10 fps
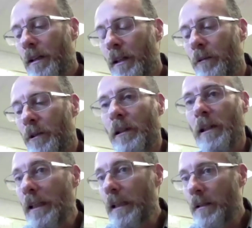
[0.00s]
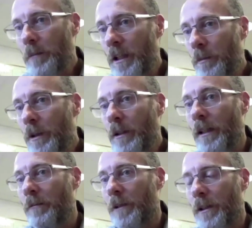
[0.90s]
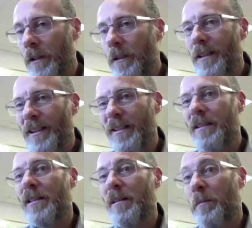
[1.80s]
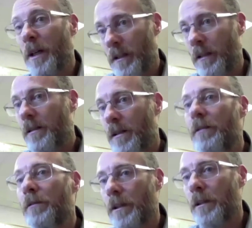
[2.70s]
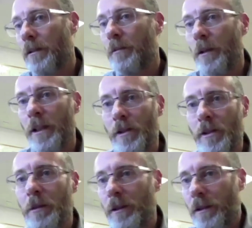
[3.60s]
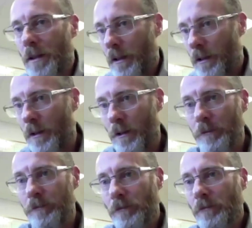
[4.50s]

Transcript: And with lean people and with young kids, the buttocks is a really good place to put the sensors.